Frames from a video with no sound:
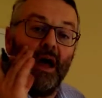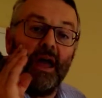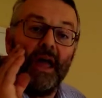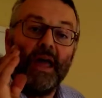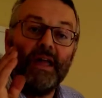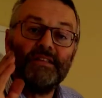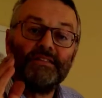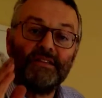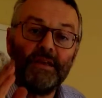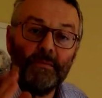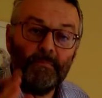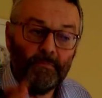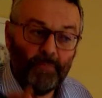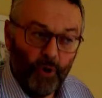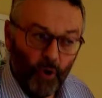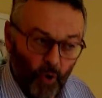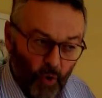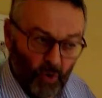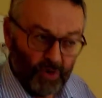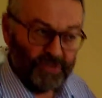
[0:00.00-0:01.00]
its
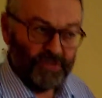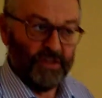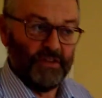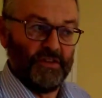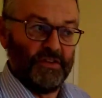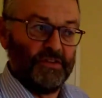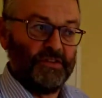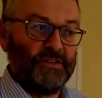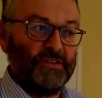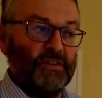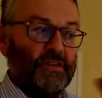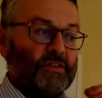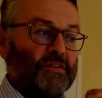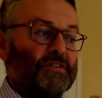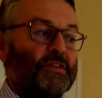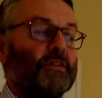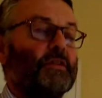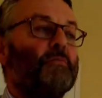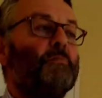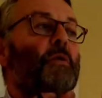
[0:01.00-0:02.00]
importance.
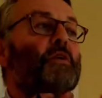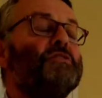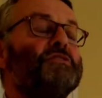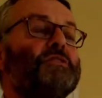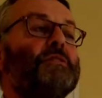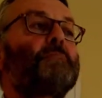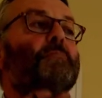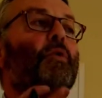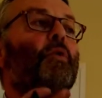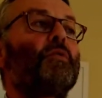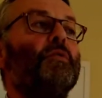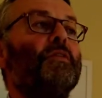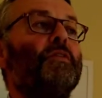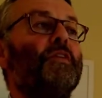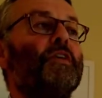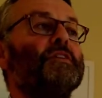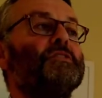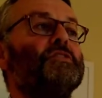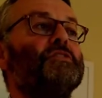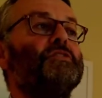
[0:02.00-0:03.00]
So the most important
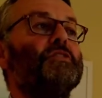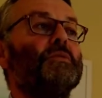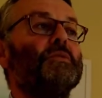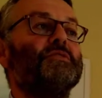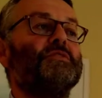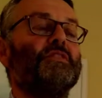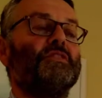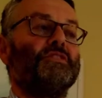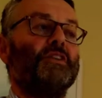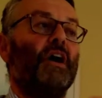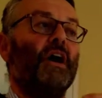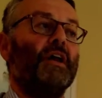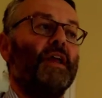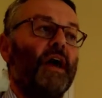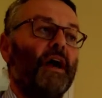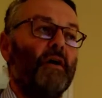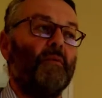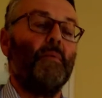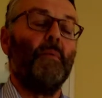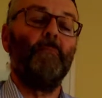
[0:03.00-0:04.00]
thing to do is decide
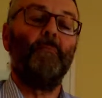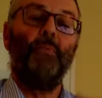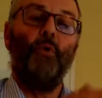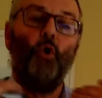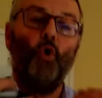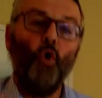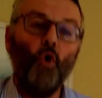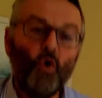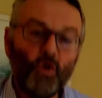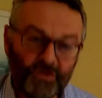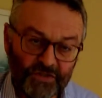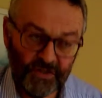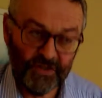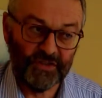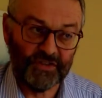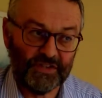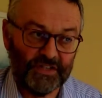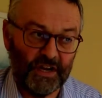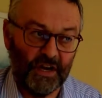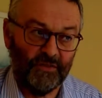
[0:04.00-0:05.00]
how
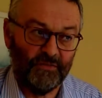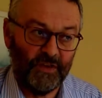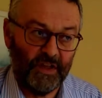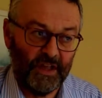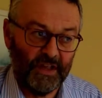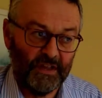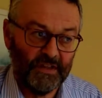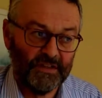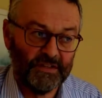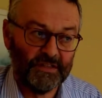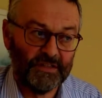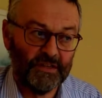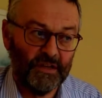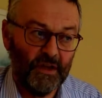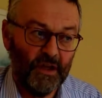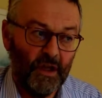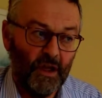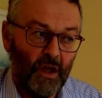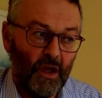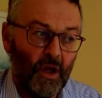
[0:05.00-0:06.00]
important stuff is
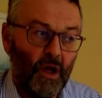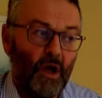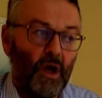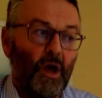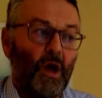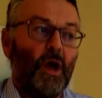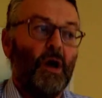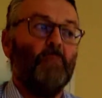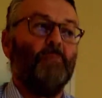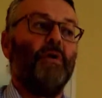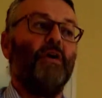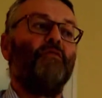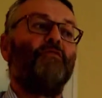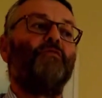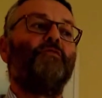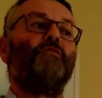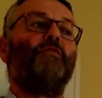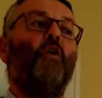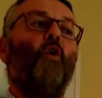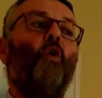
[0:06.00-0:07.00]

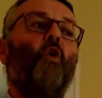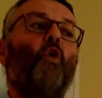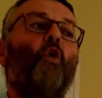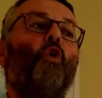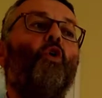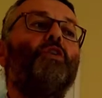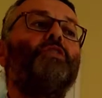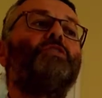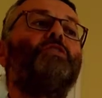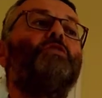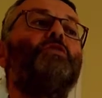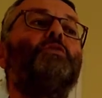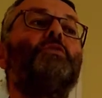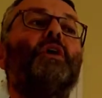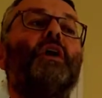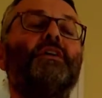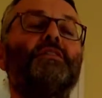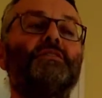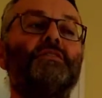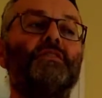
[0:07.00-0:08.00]
before you
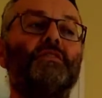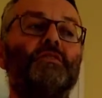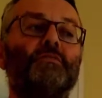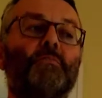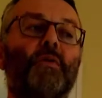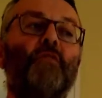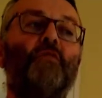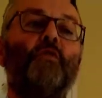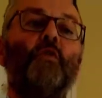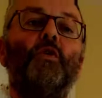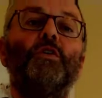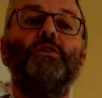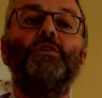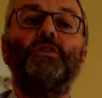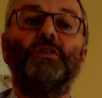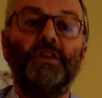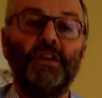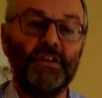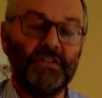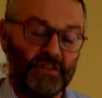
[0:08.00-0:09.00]

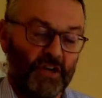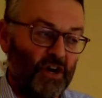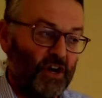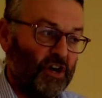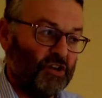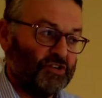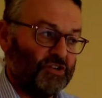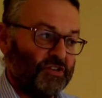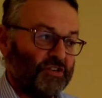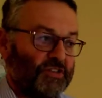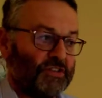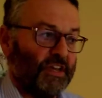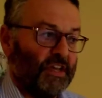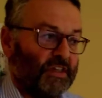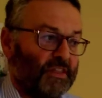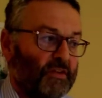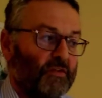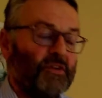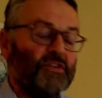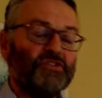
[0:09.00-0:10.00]
look at its urgency.
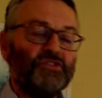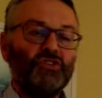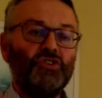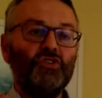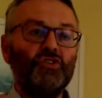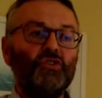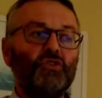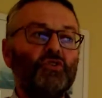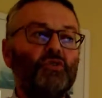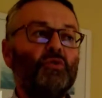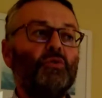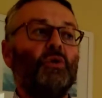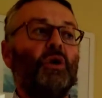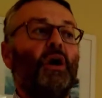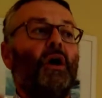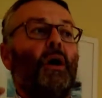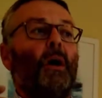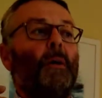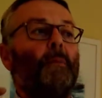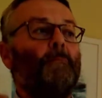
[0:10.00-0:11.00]
There are 2
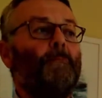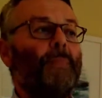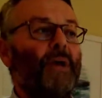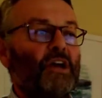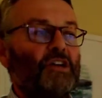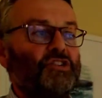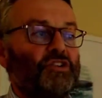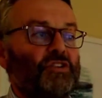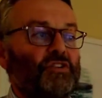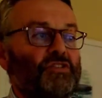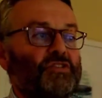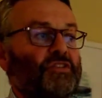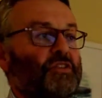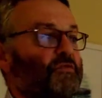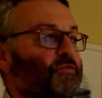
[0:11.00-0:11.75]
measures